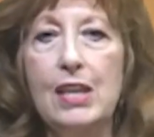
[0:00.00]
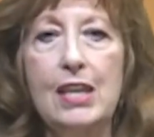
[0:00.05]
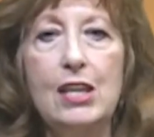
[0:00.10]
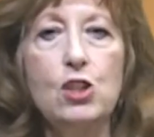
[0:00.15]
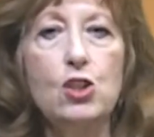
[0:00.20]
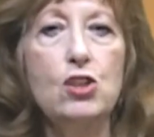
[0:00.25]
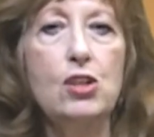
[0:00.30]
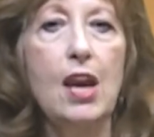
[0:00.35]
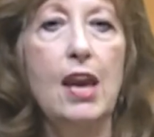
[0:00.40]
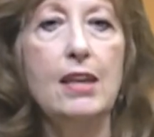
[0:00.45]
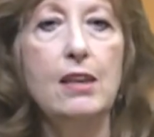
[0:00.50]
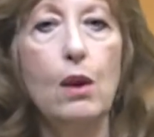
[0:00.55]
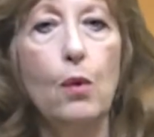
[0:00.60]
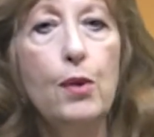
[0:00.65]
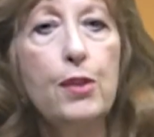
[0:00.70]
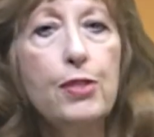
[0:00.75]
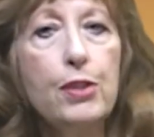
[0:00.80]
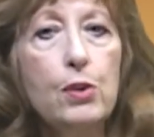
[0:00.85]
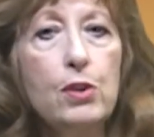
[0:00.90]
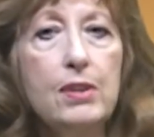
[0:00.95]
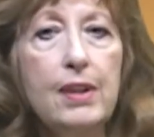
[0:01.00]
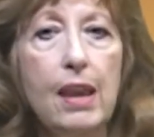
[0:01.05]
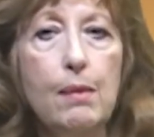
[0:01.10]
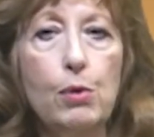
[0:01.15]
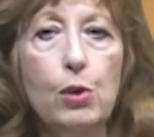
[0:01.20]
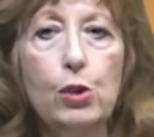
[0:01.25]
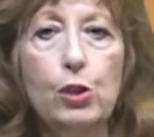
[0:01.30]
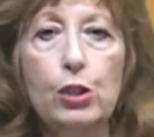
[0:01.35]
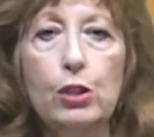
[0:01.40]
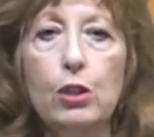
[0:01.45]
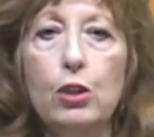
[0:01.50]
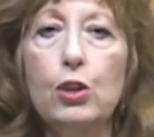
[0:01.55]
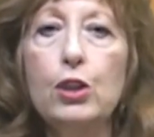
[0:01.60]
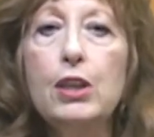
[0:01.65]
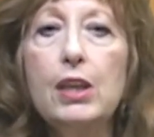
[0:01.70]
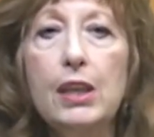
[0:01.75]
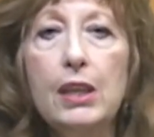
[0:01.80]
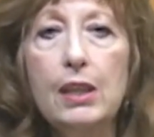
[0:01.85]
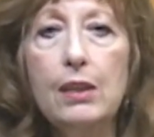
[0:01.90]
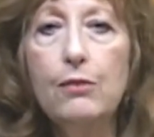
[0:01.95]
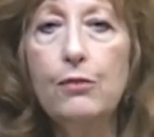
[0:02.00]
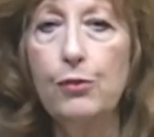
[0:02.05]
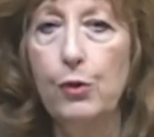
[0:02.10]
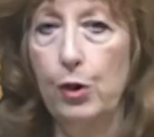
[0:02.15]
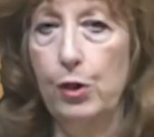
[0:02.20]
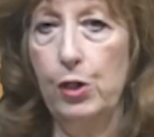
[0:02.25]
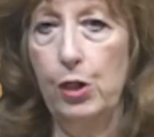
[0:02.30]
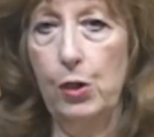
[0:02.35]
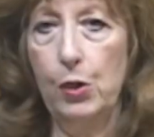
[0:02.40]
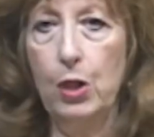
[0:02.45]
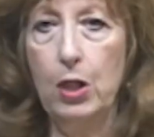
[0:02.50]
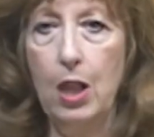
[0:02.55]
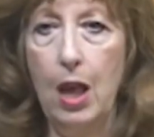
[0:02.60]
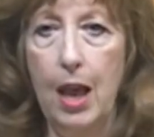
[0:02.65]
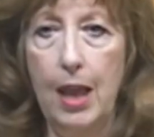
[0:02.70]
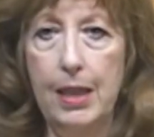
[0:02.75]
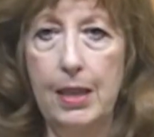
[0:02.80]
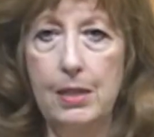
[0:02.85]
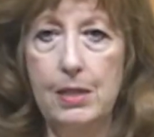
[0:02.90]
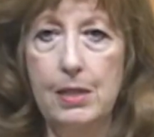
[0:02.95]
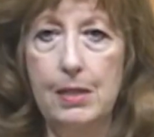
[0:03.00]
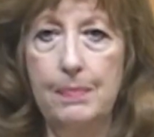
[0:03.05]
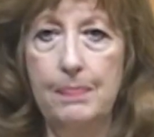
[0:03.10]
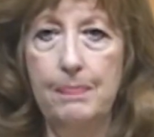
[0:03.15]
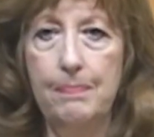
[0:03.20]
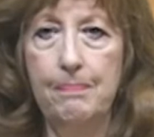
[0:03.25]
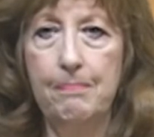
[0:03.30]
each day going through a neighborhood looking for a new client.